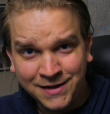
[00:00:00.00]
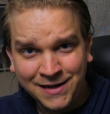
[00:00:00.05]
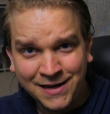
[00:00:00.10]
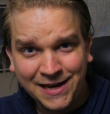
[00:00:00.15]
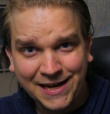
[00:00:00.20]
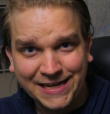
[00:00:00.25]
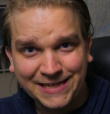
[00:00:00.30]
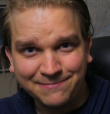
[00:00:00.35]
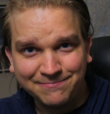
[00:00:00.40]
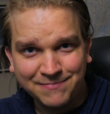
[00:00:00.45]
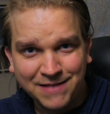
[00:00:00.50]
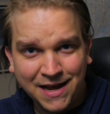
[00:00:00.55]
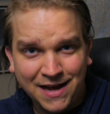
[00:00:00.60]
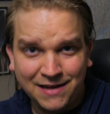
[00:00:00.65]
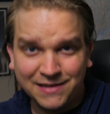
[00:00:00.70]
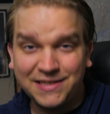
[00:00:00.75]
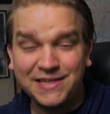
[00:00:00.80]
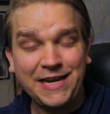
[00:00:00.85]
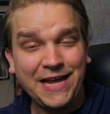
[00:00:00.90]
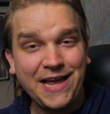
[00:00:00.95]
Hi,
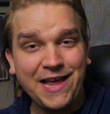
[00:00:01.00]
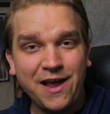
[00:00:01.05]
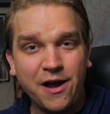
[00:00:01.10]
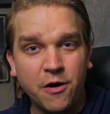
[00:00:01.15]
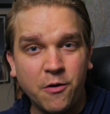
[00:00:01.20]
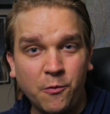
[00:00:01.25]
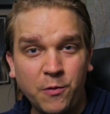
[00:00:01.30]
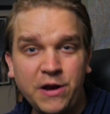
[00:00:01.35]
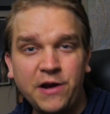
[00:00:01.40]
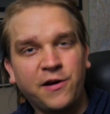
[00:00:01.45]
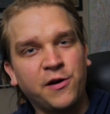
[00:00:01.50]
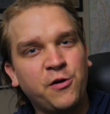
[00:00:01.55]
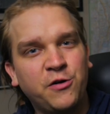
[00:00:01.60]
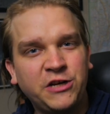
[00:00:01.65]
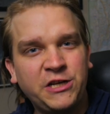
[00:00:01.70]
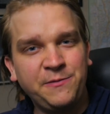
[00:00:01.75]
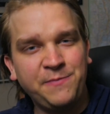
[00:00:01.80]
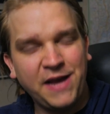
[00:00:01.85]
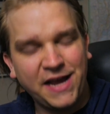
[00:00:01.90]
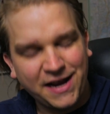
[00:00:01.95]
today we are going
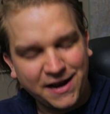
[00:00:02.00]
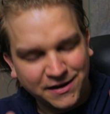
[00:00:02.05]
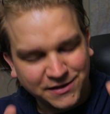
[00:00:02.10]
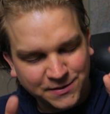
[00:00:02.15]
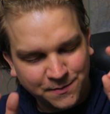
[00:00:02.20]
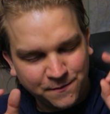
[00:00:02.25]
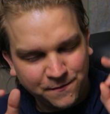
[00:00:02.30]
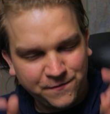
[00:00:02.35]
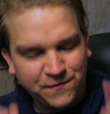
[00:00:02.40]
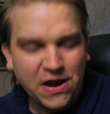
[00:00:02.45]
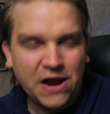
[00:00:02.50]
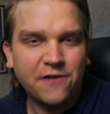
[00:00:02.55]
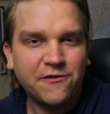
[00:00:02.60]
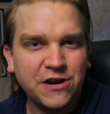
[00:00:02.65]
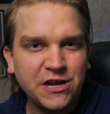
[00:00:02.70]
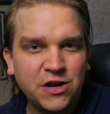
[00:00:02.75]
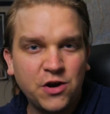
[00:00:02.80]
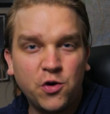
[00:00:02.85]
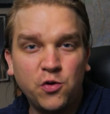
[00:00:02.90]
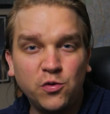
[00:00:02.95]
to make some
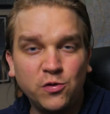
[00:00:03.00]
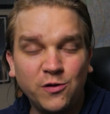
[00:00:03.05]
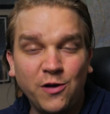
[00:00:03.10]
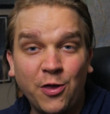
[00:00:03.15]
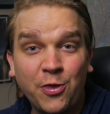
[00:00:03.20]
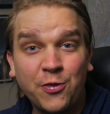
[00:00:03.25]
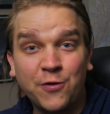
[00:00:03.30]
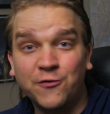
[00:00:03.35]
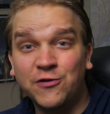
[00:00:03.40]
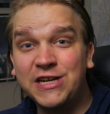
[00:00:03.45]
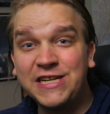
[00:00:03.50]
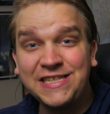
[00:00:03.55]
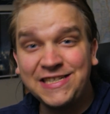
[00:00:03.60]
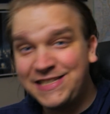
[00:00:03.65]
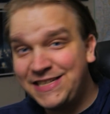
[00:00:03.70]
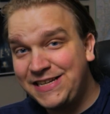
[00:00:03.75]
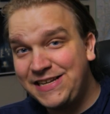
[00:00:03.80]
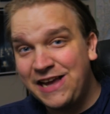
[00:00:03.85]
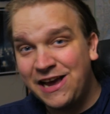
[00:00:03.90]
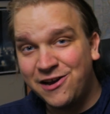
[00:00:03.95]
very cool
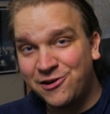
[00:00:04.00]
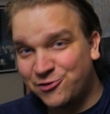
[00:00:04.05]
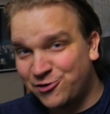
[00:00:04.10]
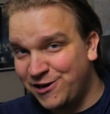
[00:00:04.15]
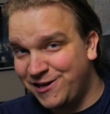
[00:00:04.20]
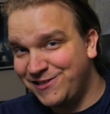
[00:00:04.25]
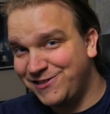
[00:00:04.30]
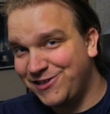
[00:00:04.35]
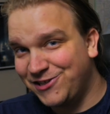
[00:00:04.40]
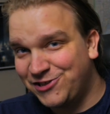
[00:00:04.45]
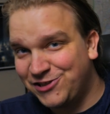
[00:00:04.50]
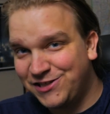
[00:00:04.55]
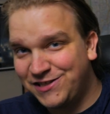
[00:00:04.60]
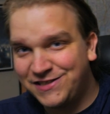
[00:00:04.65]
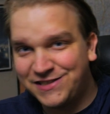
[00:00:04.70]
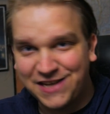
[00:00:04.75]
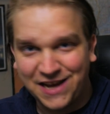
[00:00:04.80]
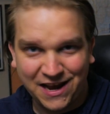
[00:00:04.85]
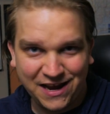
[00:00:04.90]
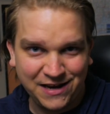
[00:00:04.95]
3D
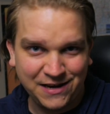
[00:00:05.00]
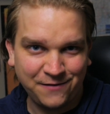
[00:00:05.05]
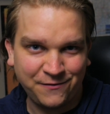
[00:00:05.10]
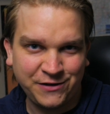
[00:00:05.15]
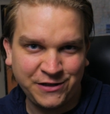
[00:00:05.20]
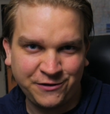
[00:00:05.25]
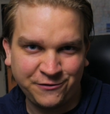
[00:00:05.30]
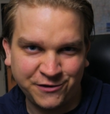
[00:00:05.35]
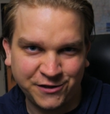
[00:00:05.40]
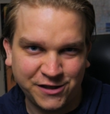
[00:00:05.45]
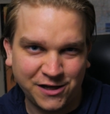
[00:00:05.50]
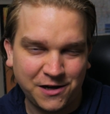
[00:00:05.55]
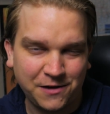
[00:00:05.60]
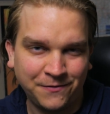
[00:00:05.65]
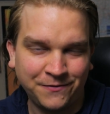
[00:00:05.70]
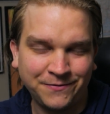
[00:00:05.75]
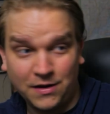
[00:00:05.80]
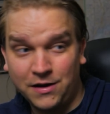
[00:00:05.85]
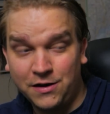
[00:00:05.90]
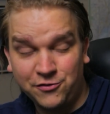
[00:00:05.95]
transitions in DaVinci Resolve.
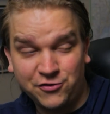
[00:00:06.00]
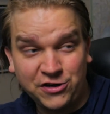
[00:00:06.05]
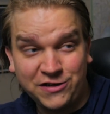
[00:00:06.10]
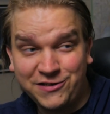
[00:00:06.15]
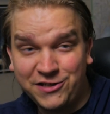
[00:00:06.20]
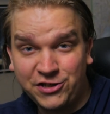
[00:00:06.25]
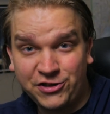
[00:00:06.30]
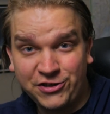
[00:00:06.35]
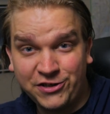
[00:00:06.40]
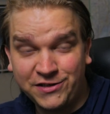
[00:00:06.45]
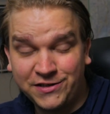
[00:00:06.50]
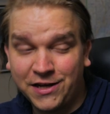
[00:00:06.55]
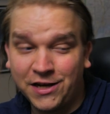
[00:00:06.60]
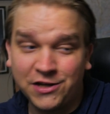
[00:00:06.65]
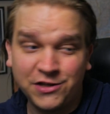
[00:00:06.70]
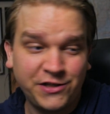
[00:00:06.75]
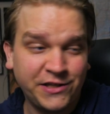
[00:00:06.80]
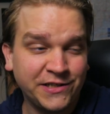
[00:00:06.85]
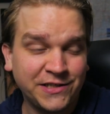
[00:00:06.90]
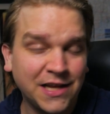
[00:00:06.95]
Transitions
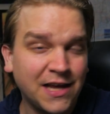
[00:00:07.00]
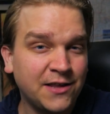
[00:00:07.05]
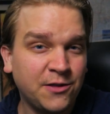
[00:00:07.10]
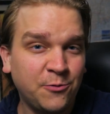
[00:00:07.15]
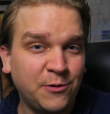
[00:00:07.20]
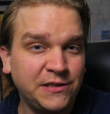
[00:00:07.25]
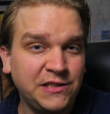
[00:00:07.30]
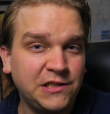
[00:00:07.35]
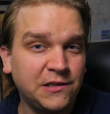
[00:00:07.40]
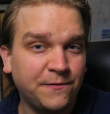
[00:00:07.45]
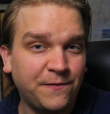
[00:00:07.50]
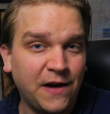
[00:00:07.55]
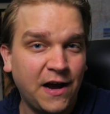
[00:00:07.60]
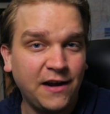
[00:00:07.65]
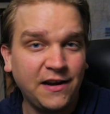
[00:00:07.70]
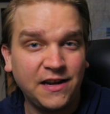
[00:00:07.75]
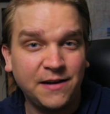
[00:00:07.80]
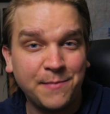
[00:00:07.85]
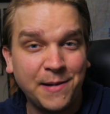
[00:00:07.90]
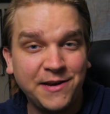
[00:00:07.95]
just like the ones you'll
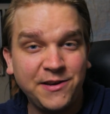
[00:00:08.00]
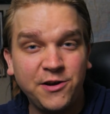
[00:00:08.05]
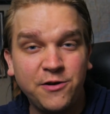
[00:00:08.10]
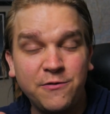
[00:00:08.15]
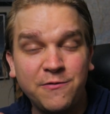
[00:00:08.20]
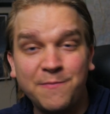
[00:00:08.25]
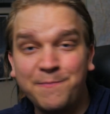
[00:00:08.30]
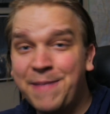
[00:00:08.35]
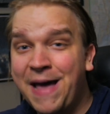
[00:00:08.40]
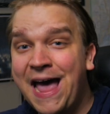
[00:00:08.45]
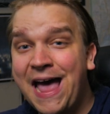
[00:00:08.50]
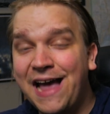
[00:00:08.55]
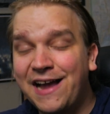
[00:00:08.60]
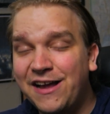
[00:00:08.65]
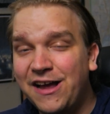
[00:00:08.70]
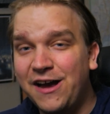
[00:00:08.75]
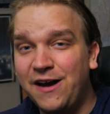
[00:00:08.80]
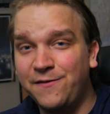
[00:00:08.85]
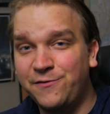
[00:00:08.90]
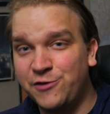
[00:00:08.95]
find in my new pack
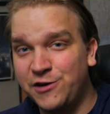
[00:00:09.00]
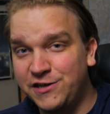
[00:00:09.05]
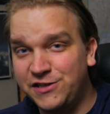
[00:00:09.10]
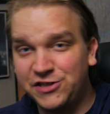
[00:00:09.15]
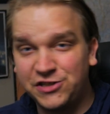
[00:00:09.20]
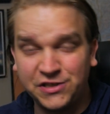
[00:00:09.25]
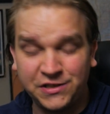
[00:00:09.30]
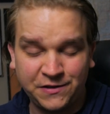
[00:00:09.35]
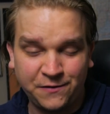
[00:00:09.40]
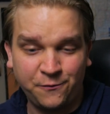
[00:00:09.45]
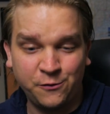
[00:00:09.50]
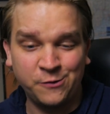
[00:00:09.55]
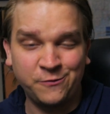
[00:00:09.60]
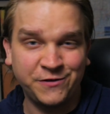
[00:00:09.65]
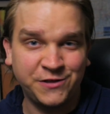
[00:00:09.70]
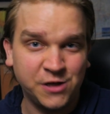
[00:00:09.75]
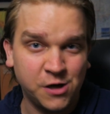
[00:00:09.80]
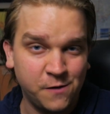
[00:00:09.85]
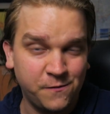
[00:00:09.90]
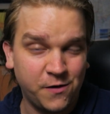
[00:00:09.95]
of transitions for
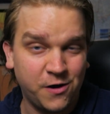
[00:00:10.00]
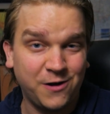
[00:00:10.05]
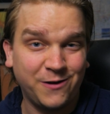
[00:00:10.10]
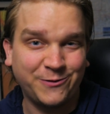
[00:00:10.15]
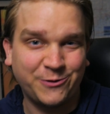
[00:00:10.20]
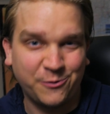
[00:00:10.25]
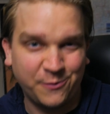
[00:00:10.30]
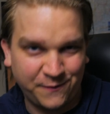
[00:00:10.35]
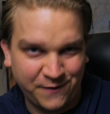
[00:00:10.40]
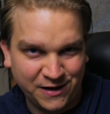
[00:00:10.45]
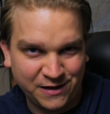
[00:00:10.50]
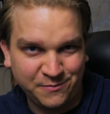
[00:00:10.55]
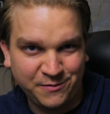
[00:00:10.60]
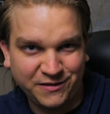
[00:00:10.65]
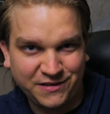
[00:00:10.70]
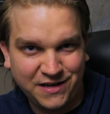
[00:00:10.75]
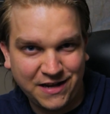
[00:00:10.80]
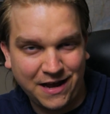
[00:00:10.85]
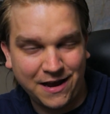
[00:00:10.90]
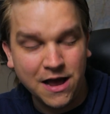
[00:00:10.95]
Resolve also available
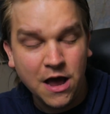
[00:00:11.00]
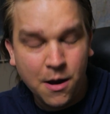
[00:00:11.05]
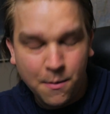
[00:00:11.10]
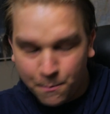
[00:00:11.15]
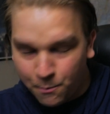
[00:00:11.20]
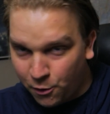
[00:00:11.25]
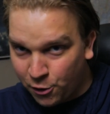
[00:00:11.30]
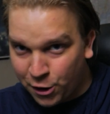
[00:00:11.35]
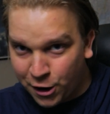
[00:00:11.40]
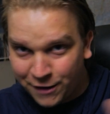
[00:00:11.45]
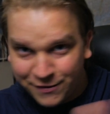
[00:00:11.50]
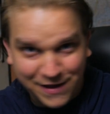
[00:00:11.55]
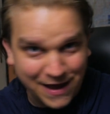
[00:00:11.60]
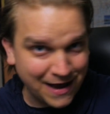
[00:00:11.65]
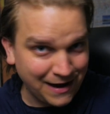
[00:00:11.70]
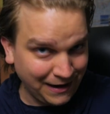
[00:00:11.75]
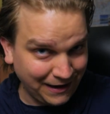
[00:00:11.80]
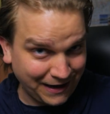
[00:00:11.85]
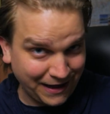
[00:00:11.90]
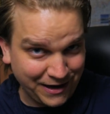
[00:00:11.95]
today. More on
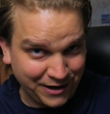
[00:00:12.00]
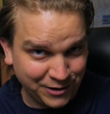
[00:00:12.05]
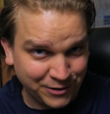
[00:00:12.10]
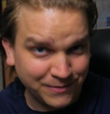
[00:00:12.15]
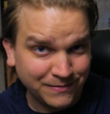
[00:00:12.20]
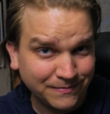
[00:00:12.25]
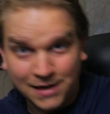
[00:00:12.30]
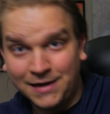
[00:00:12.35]
that later.